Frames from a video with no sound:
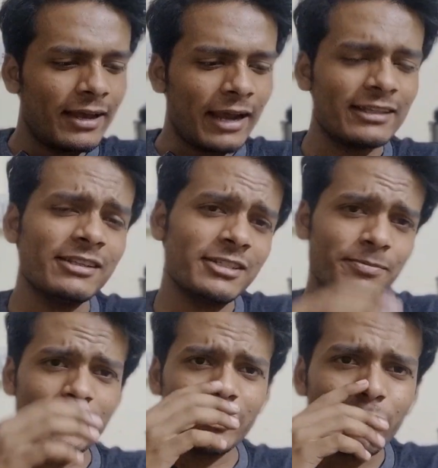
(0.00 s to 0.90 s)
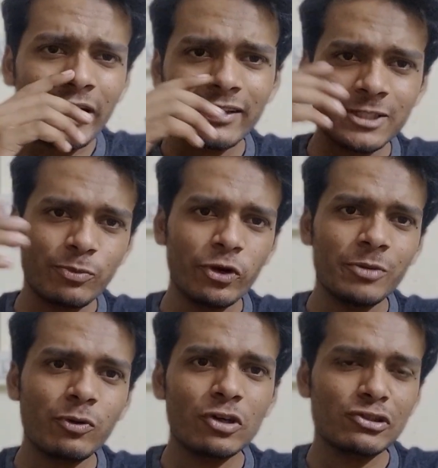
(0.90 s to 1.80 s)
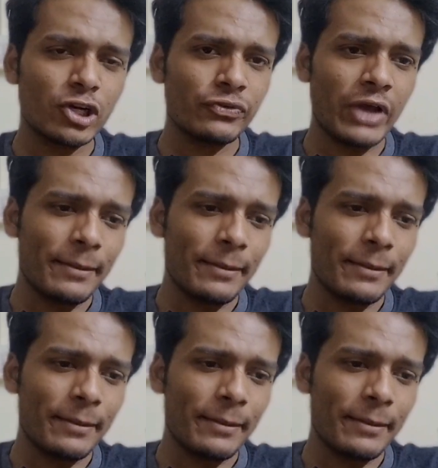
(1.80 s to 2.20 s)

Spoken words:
I think this is pretty good at this point, because a lot of